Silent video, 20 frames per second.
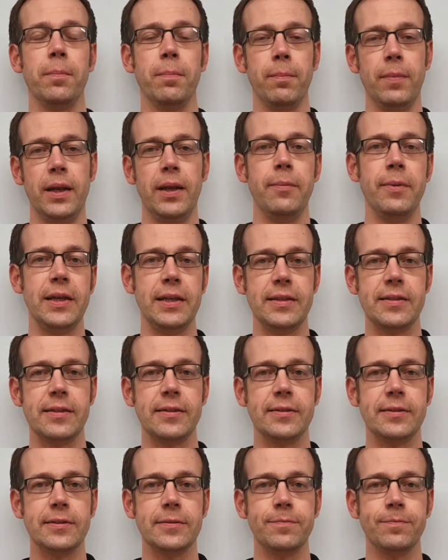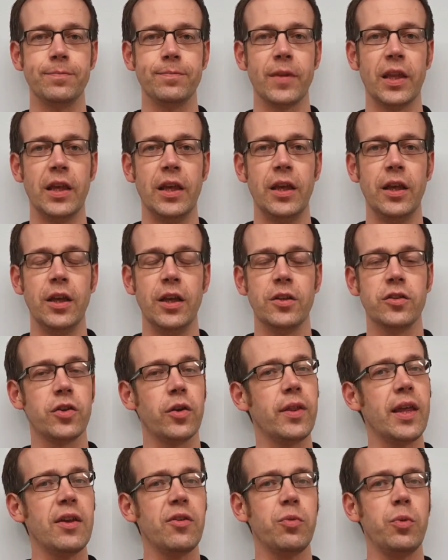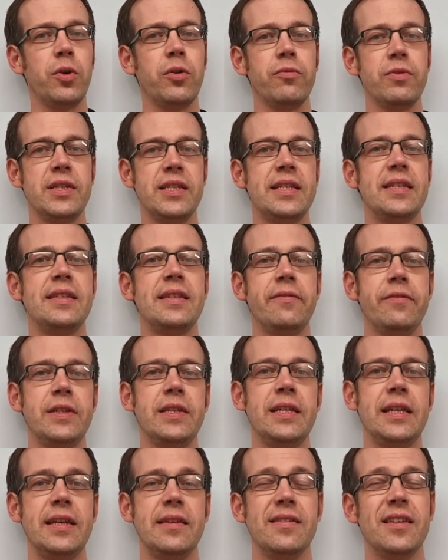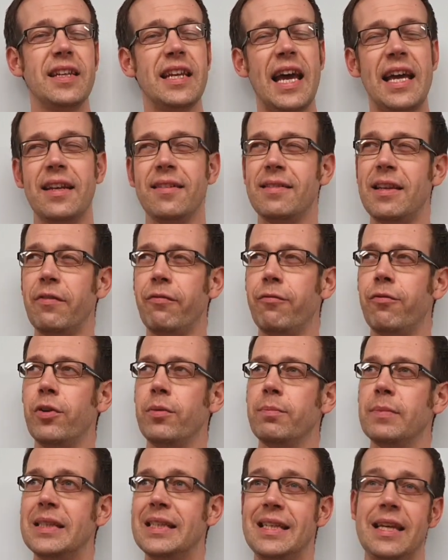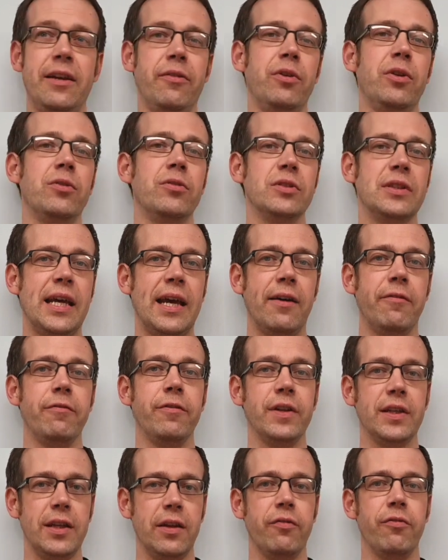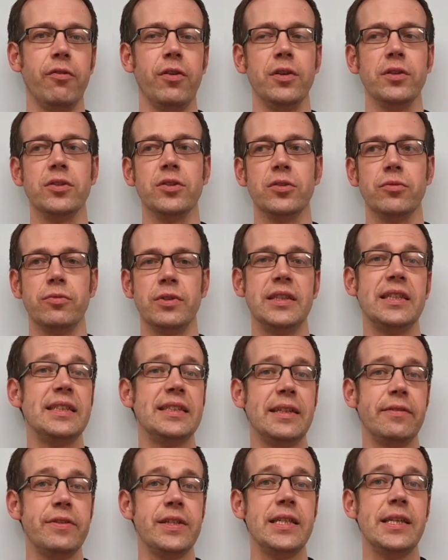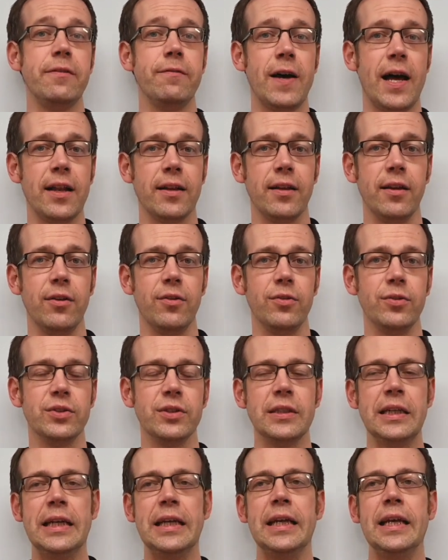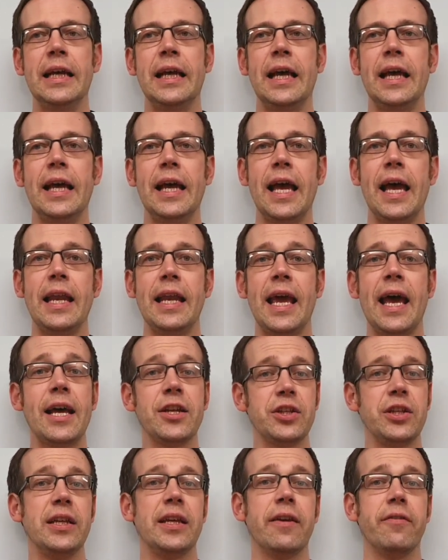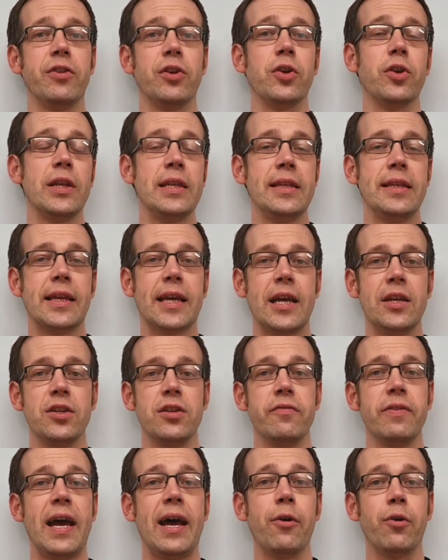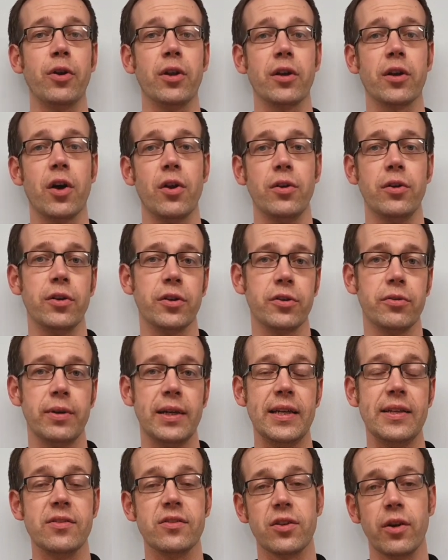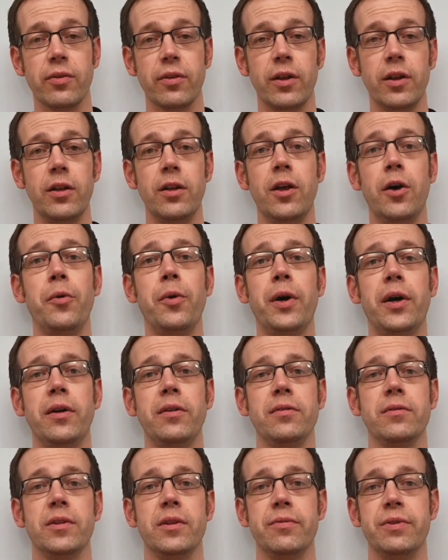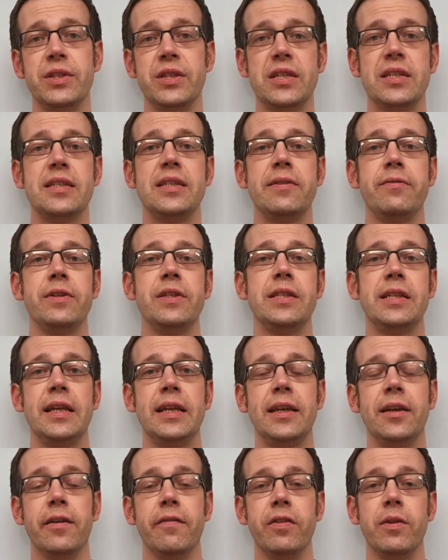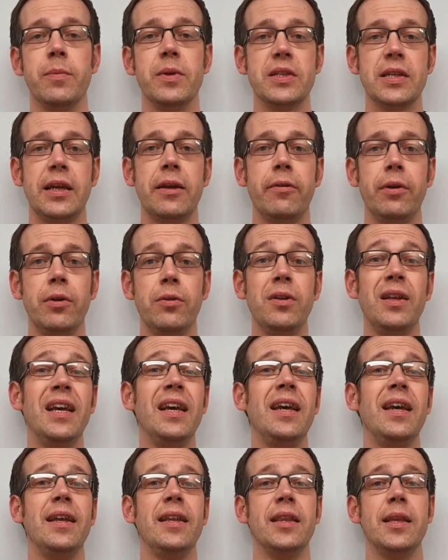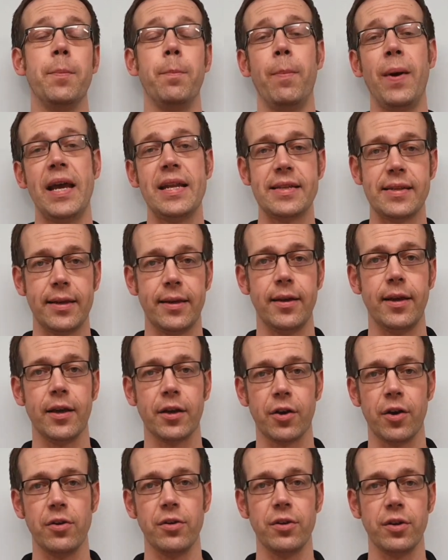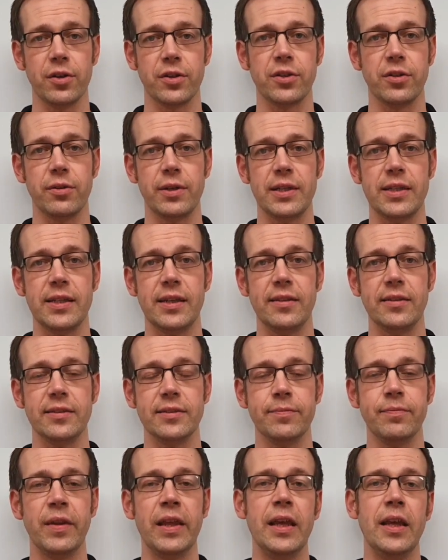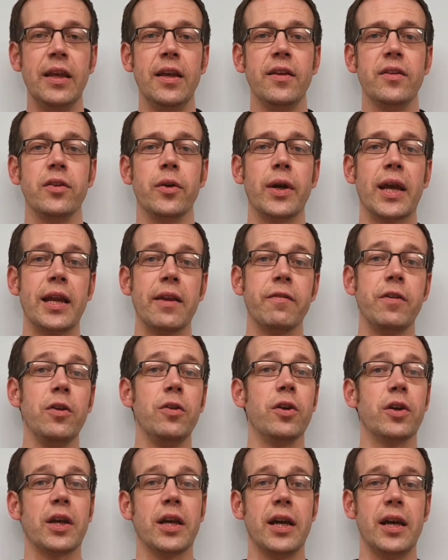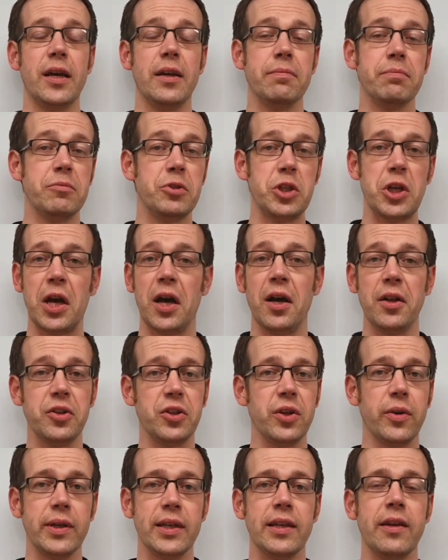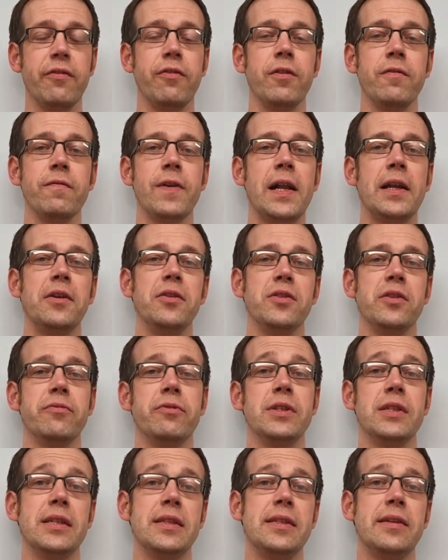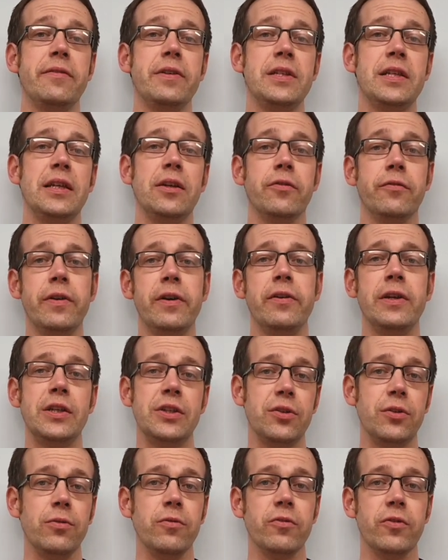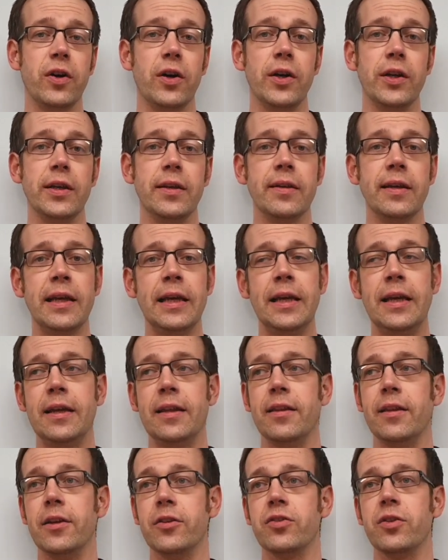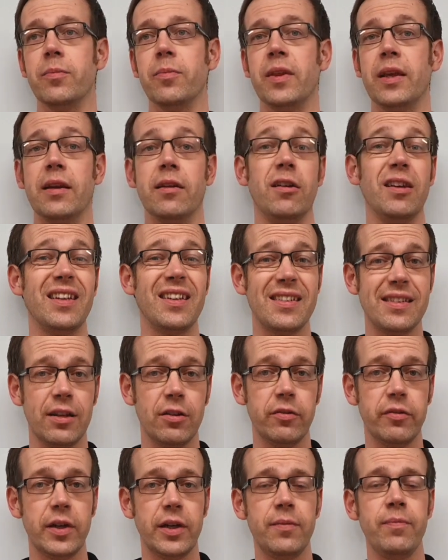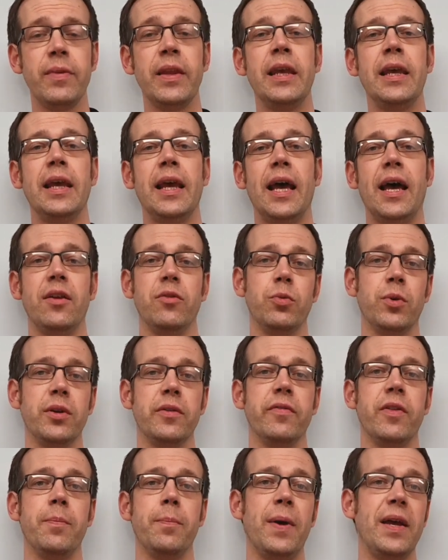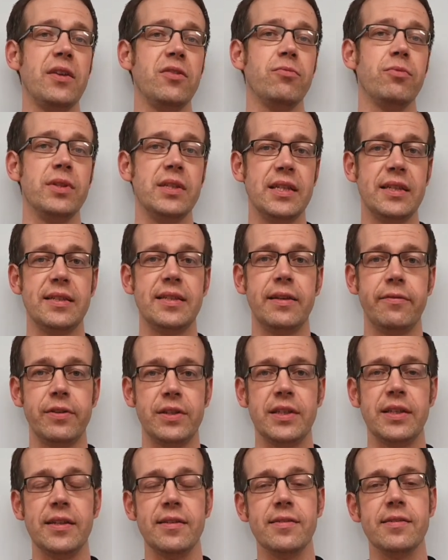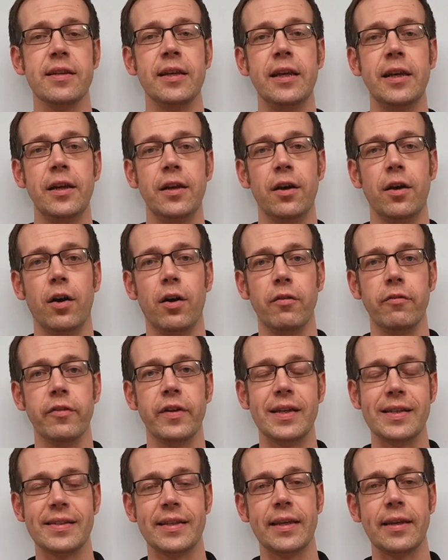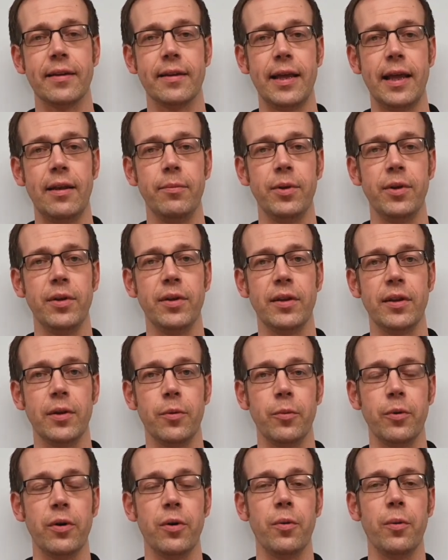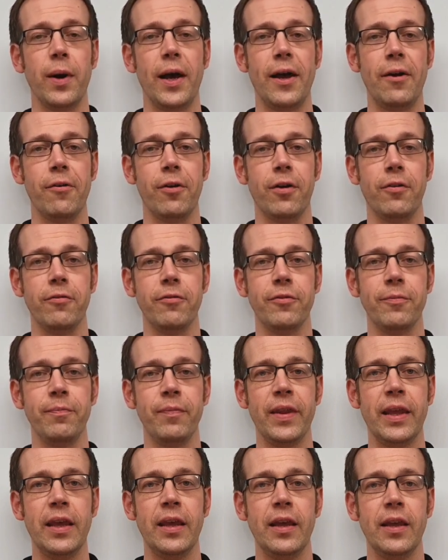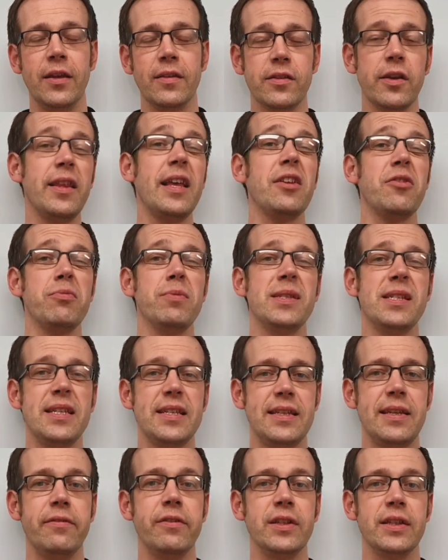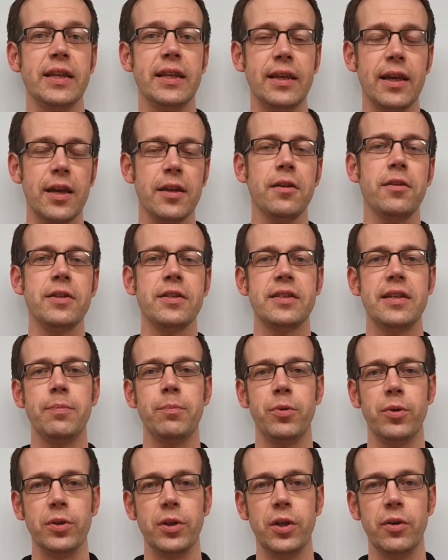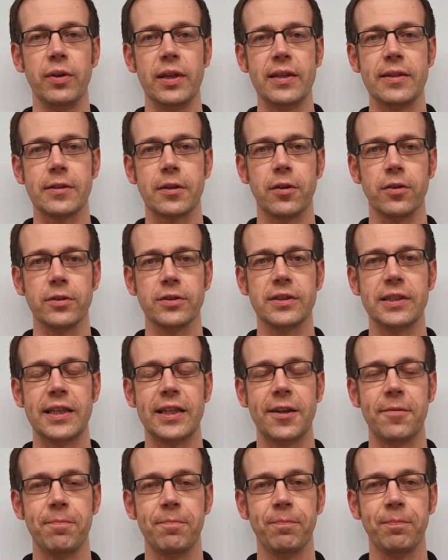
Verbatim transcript: millimeters. So that's what resistivity is, and different materials have different resistivity values, and it actually gives a good indication of how good a conductor it is. So the lower the resistivity of the material, the better a conductor it is. So again, if you look at a chart showing different values of resistivity, you'll very soon find that something like silver has one of the best resistivities of a single element that we're aware of. So that's resistivity, a nice simple unit to consider.